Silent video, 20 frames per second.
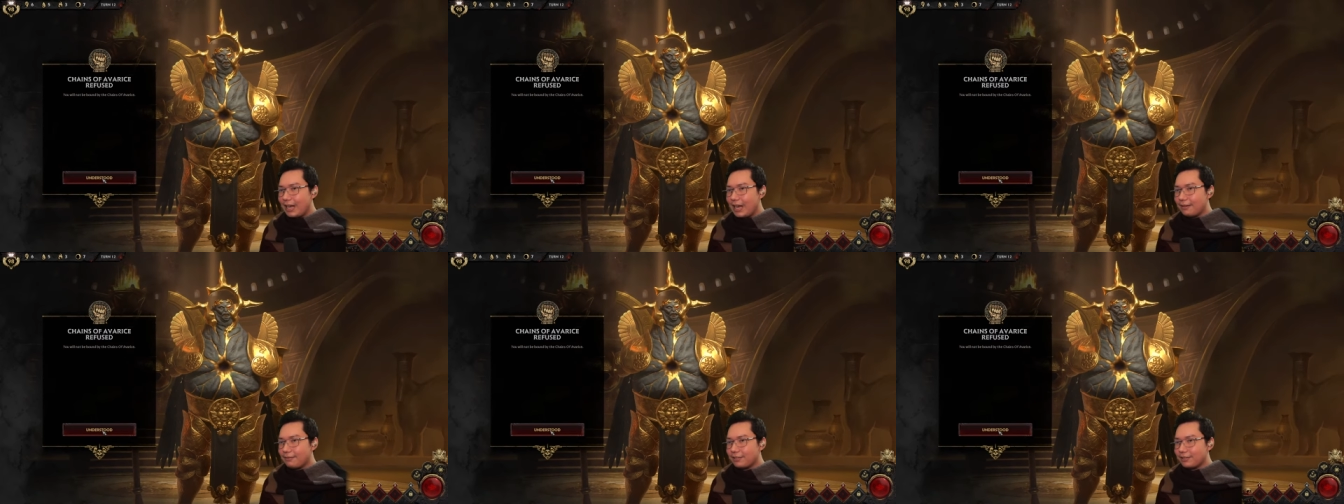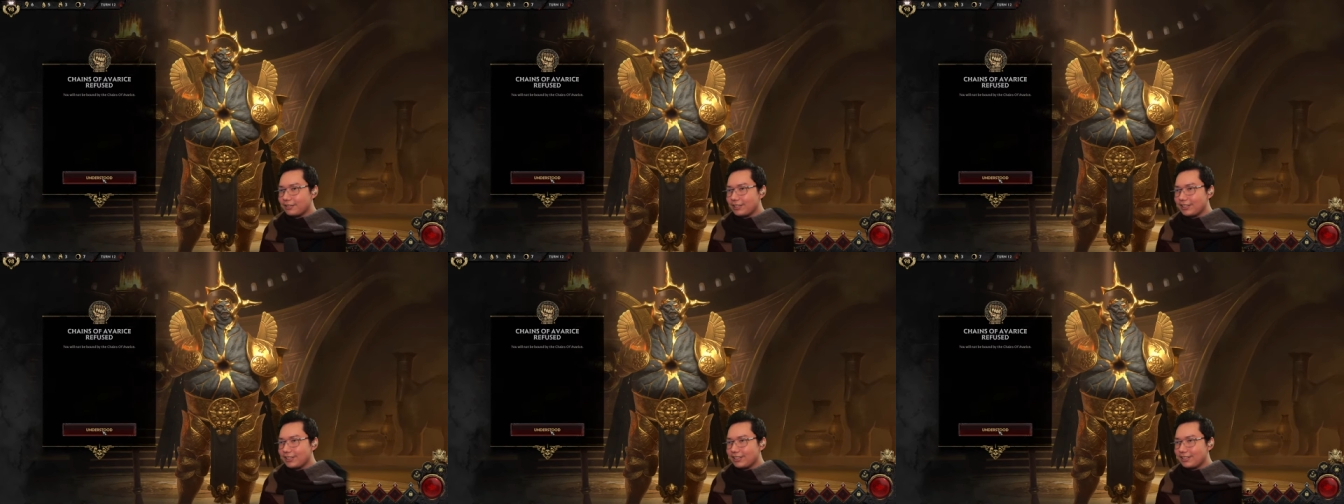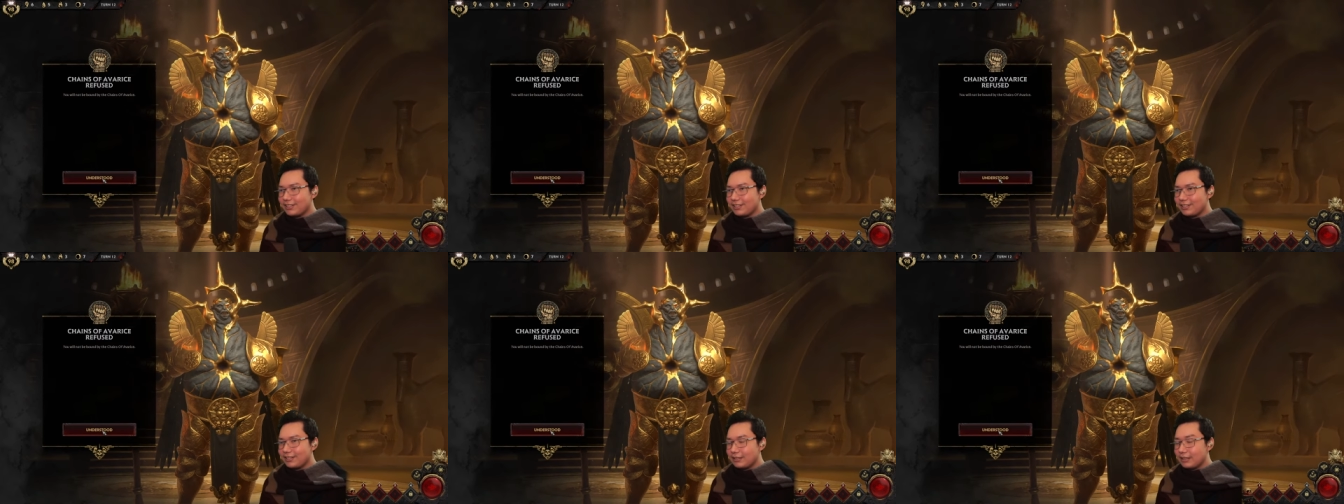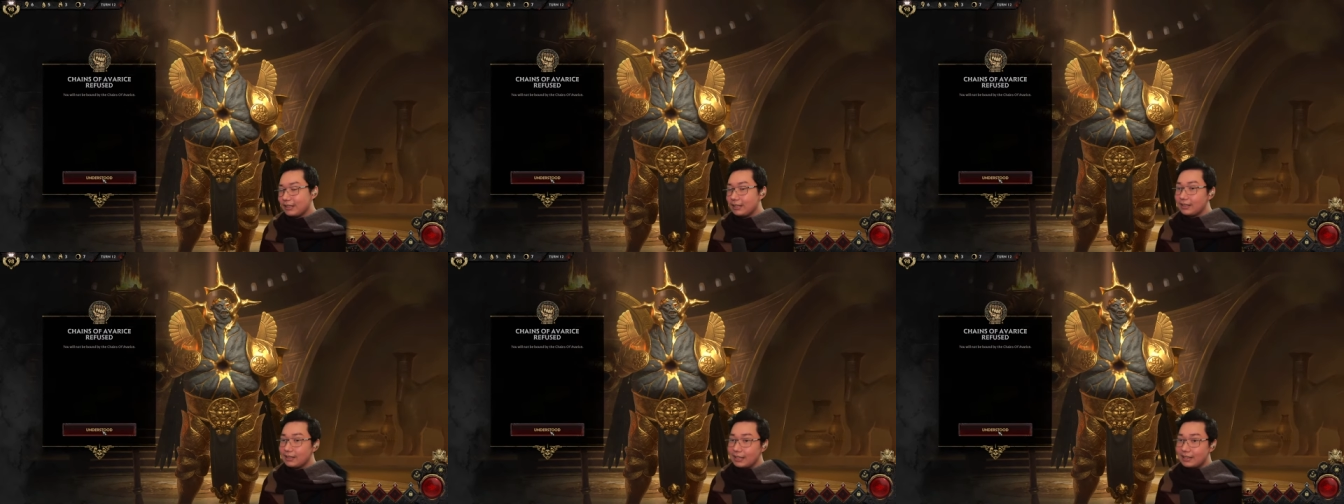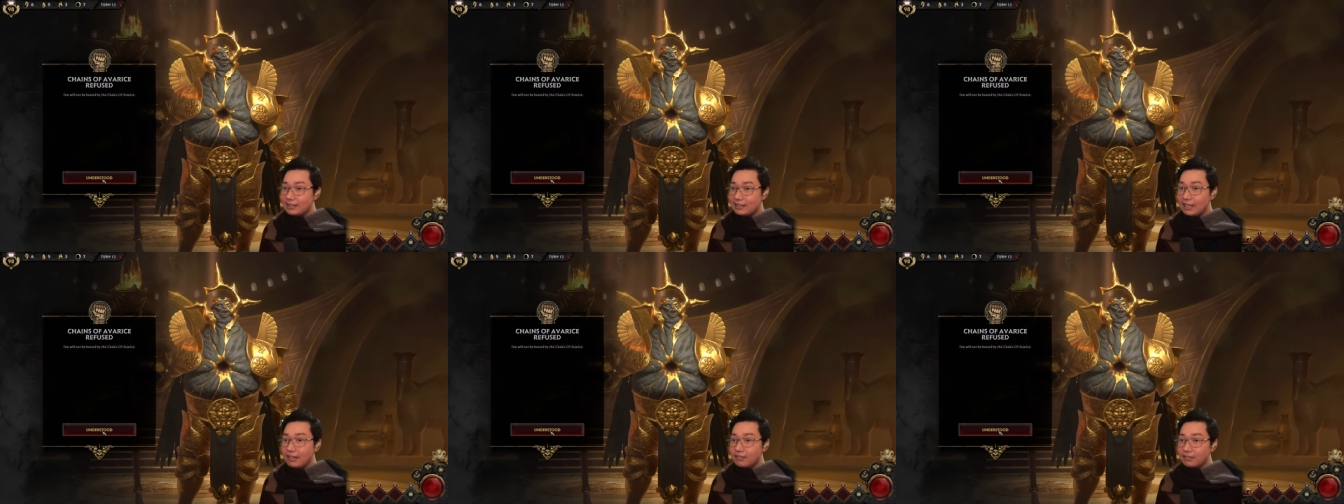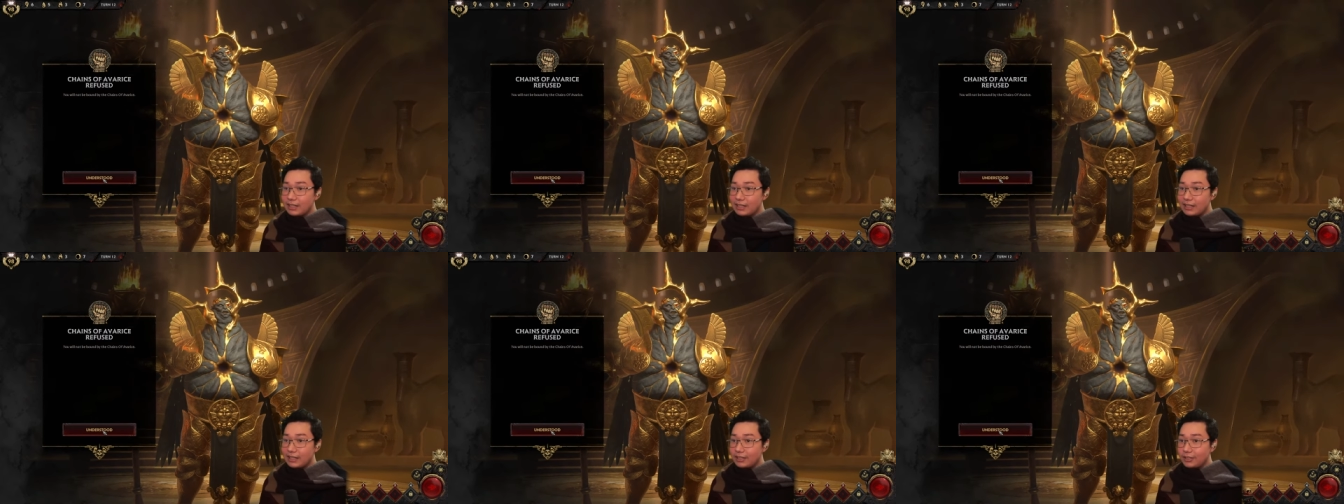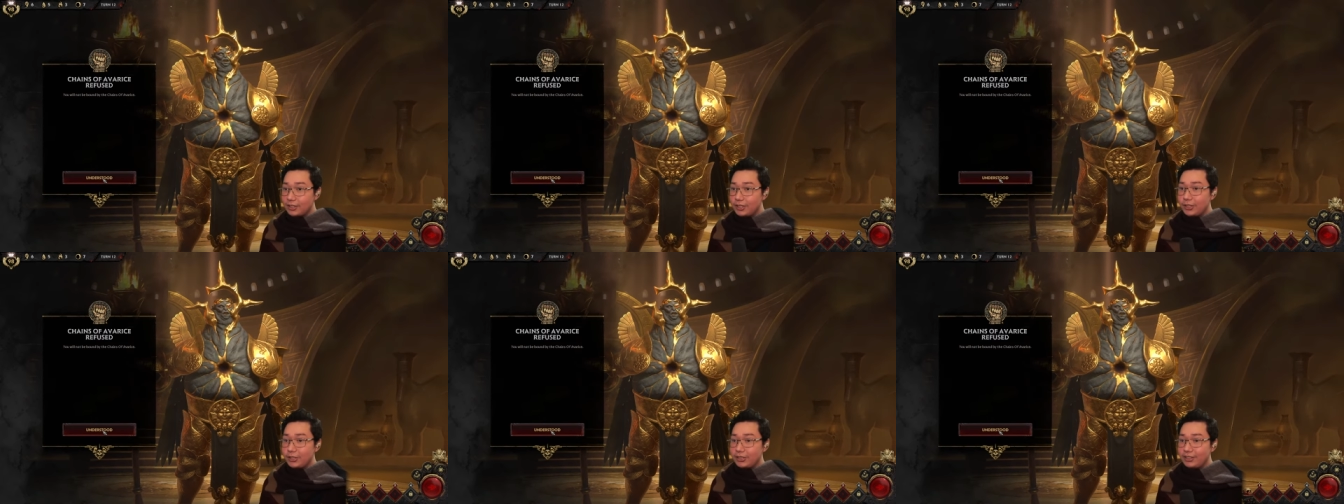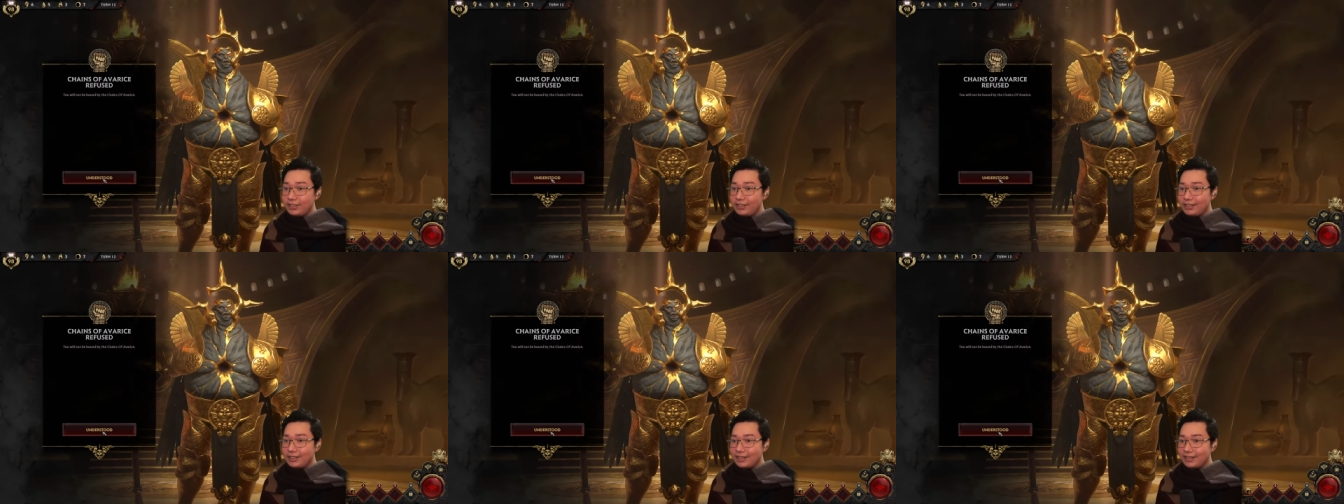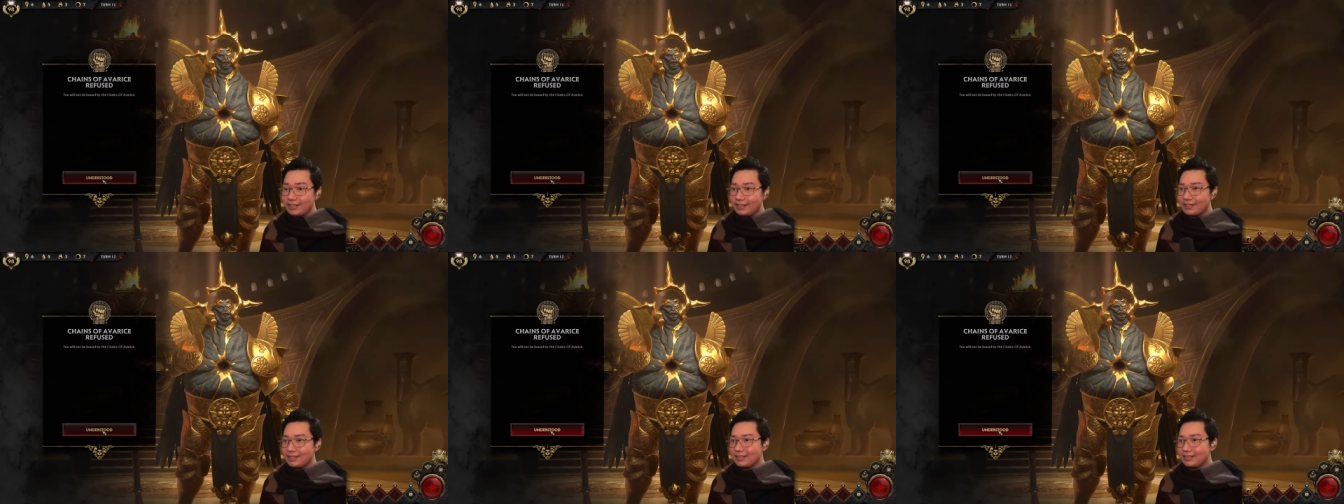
avarice. That sounds like a good thing.